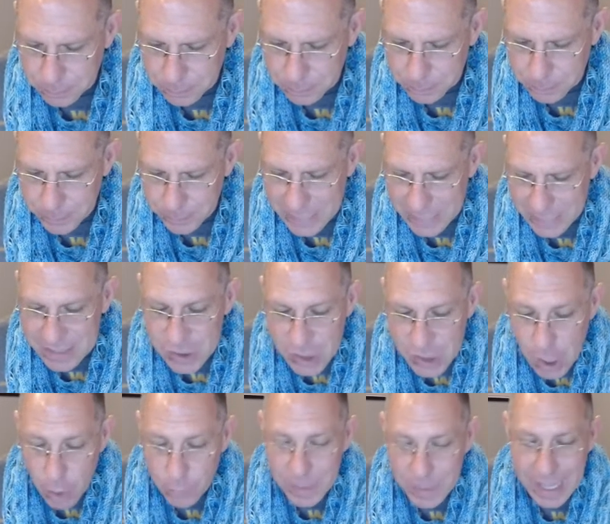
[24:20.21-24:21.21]
And
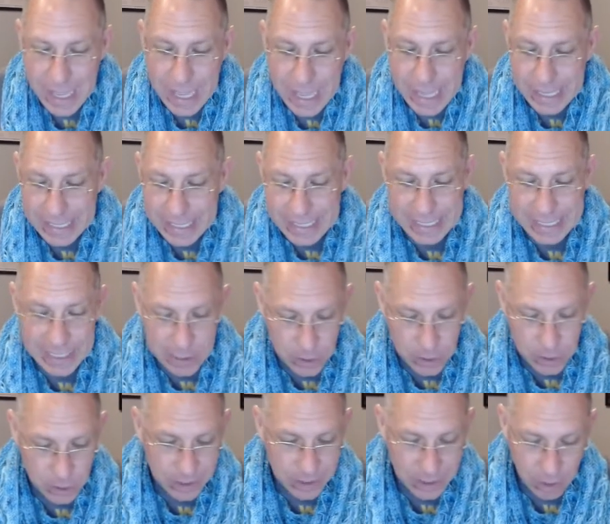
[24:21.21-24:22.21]
so
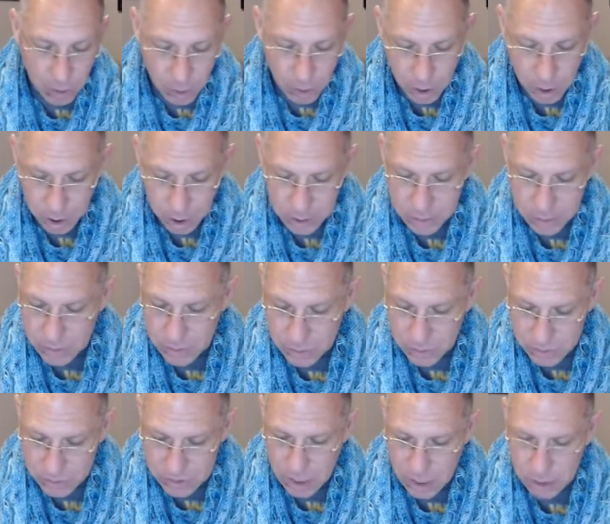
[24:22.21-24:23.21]
here are those
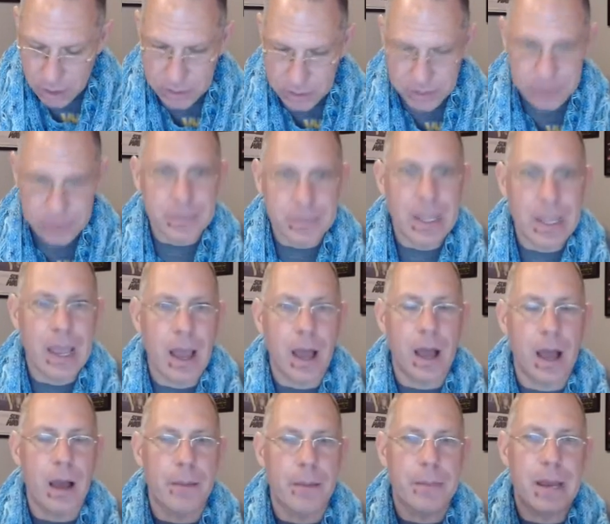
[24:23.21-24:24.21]
colors.
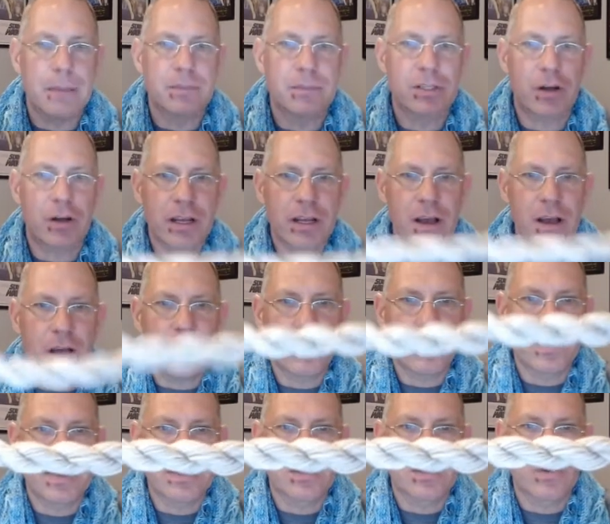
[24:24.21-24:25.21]
um I'm starting off with
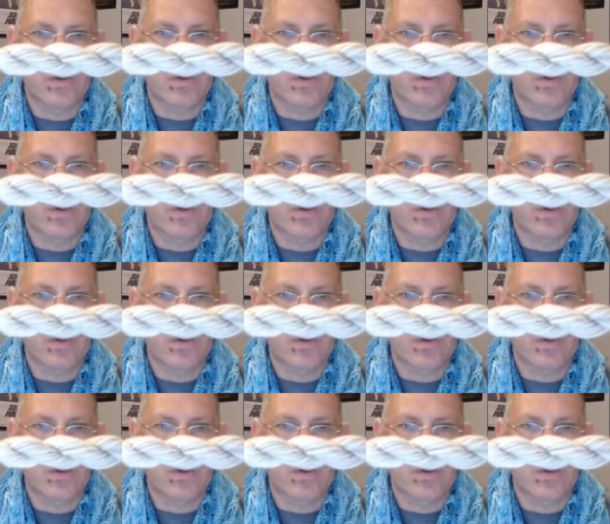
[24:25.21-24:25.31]
this sort of